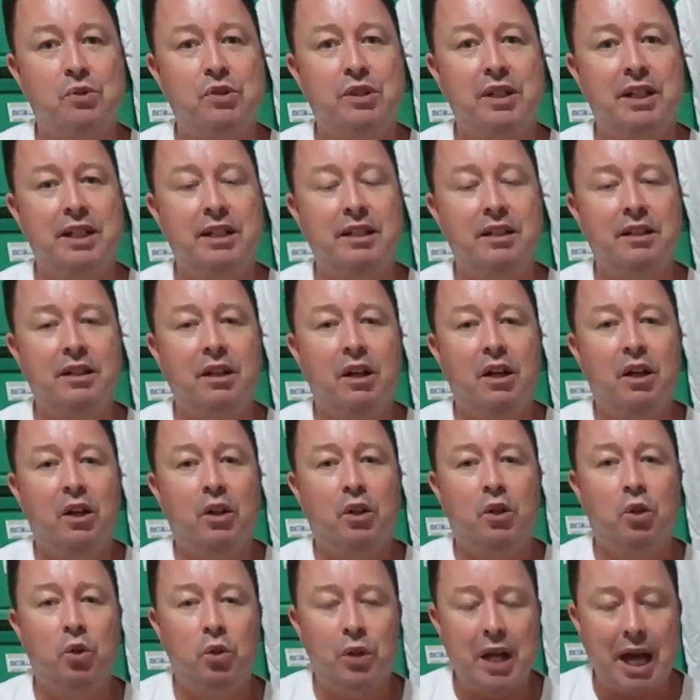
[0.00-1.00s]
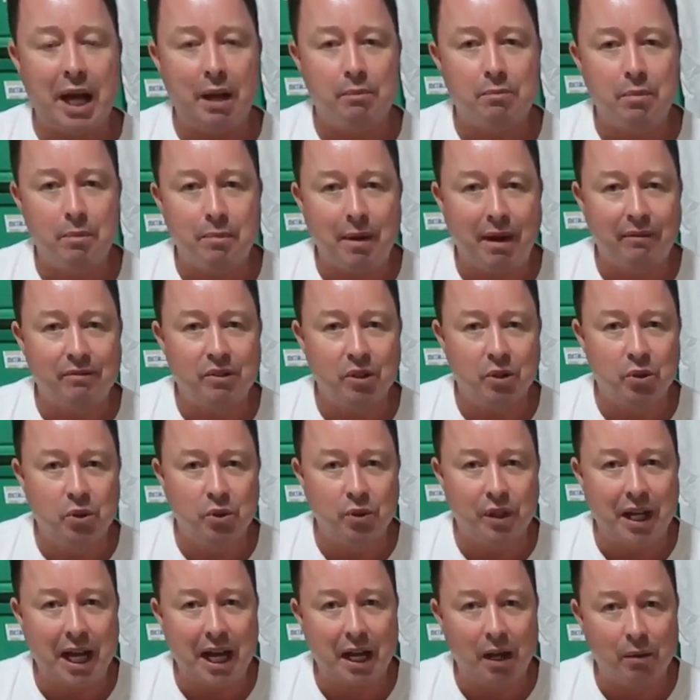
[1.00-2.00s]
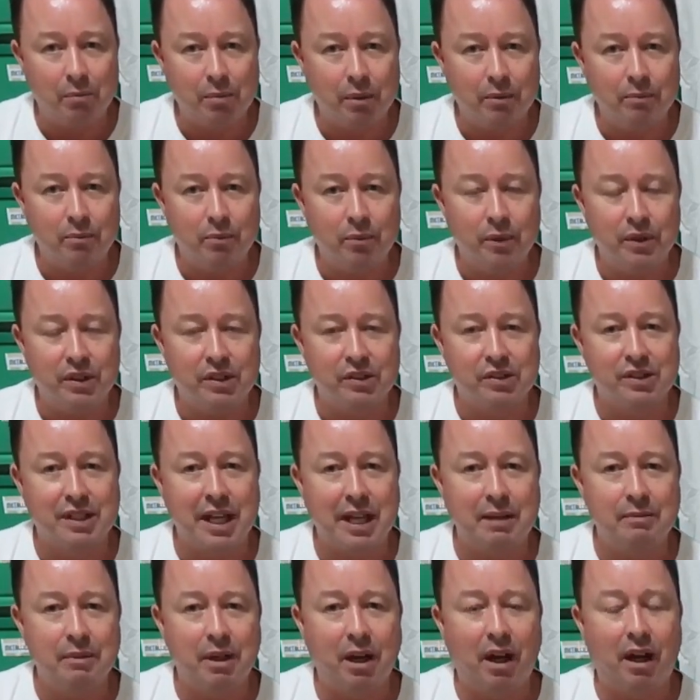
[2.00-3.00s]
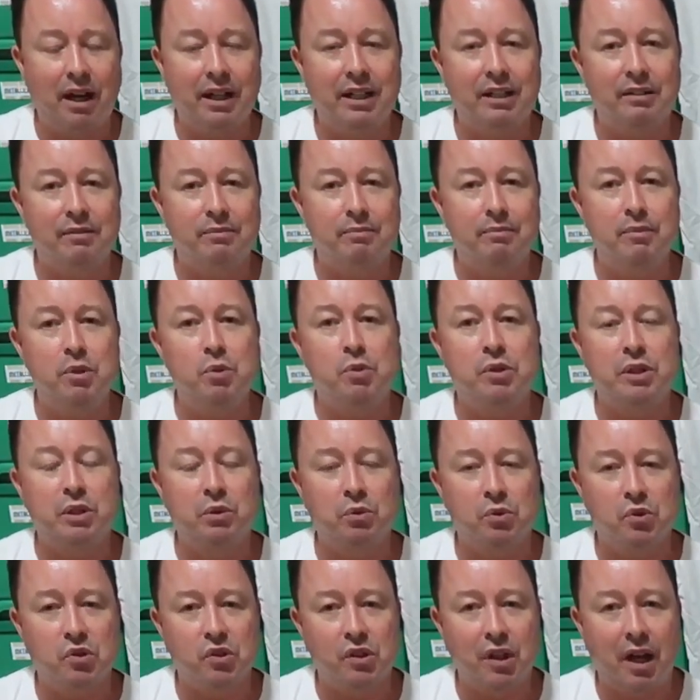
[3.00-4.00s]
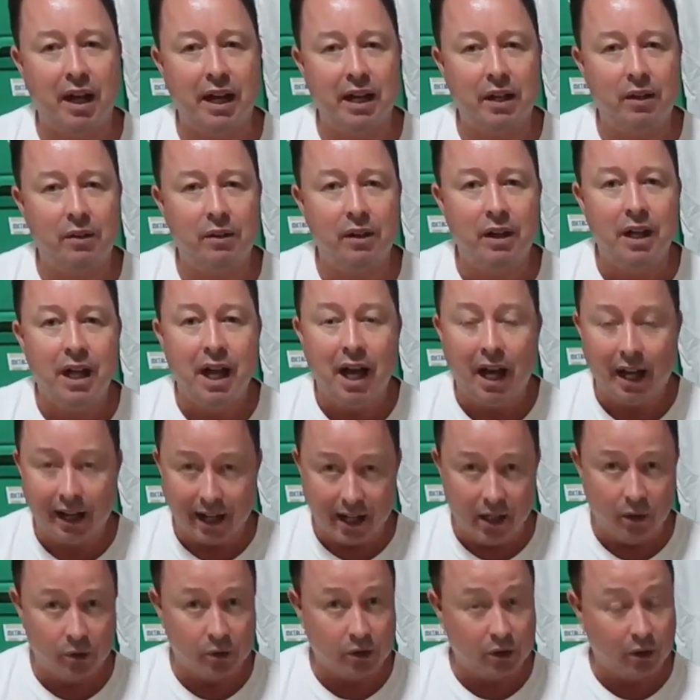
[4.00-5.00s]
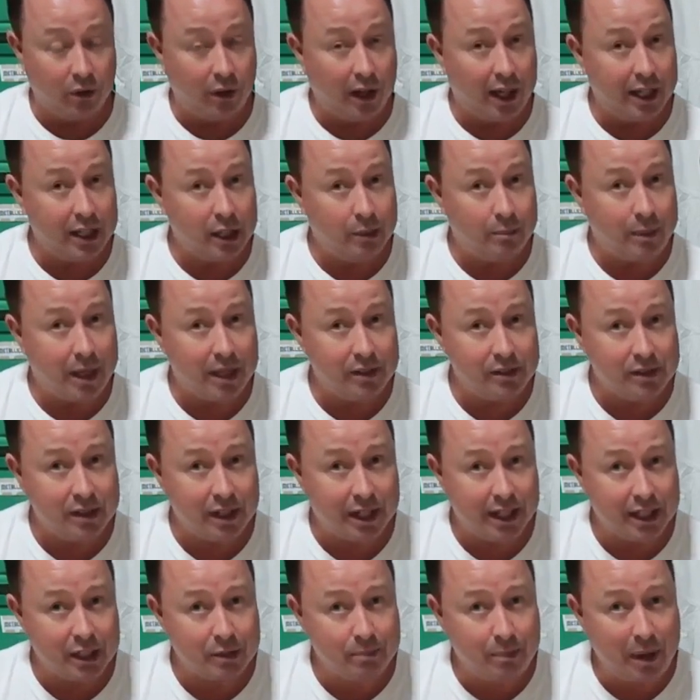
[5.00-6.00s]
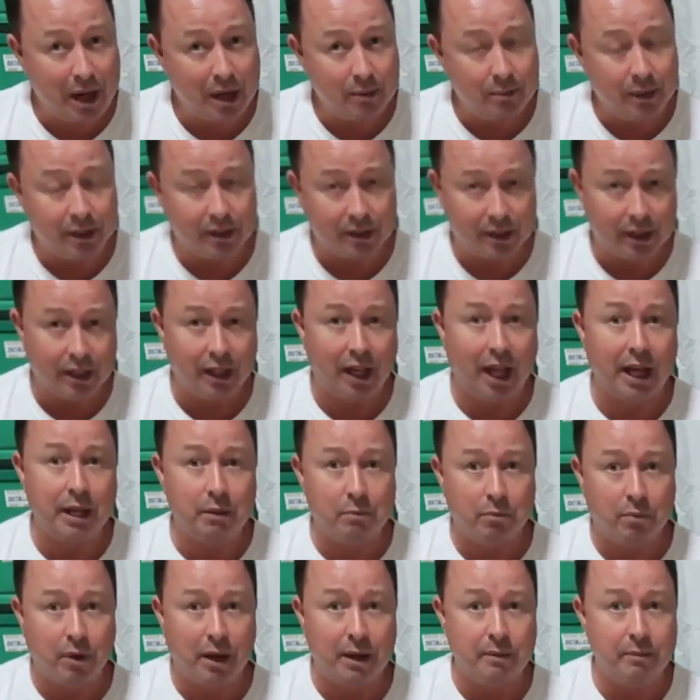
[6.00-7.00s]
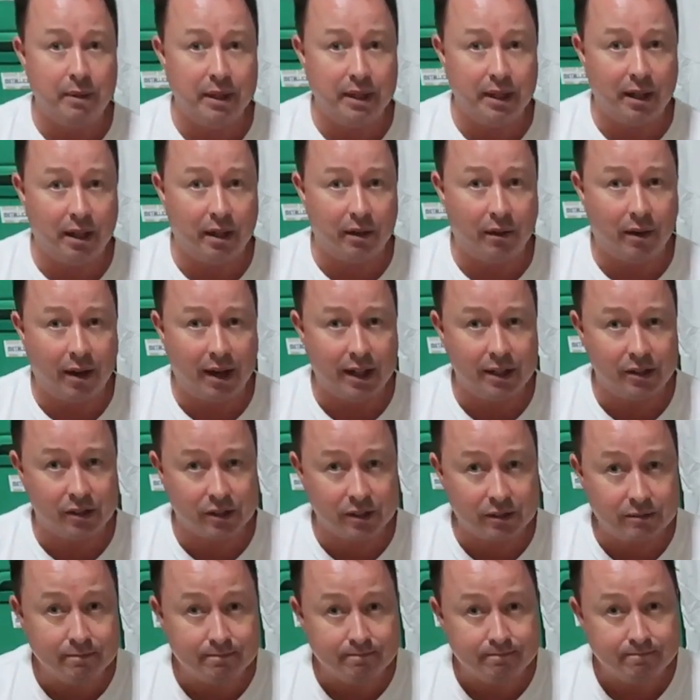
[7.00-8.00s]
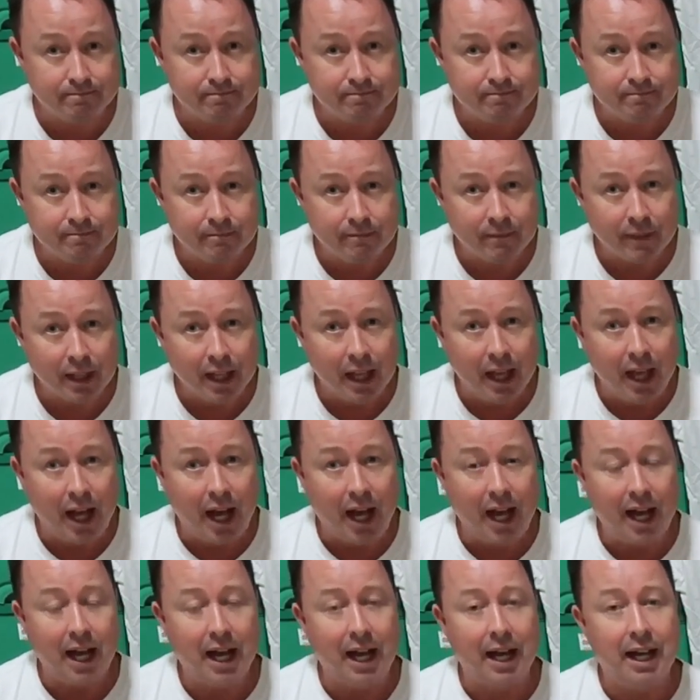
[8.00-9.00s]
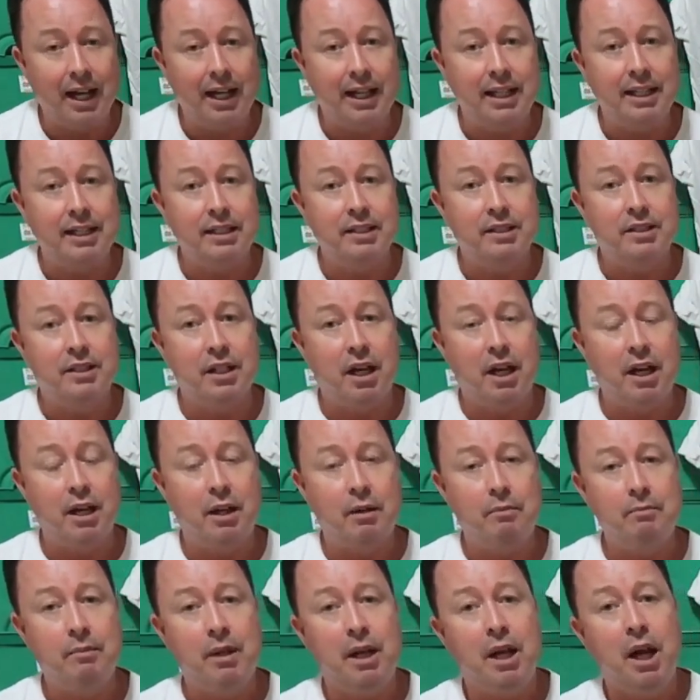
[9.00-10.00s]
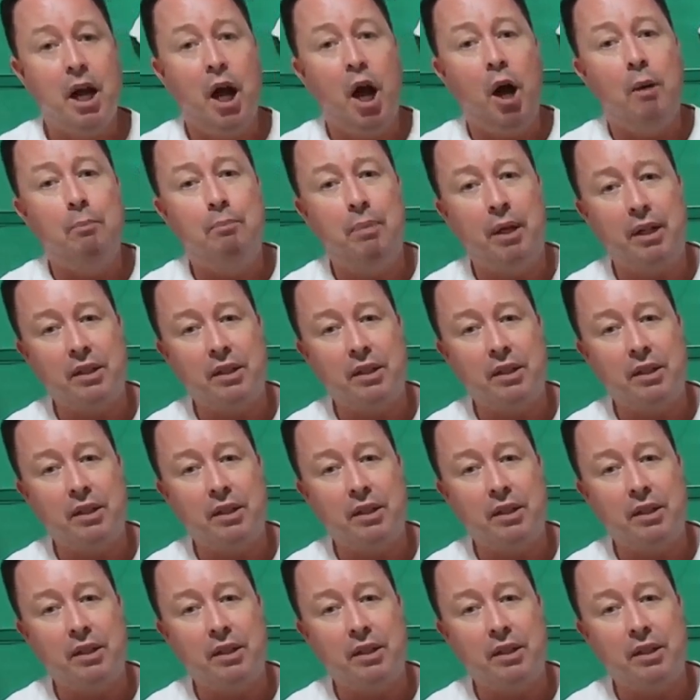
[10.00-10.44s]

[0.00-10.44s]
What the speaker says: producing good album after good album with the same kind of musical style. And I also like the bands that experiment, like Bring Me the Horizon. But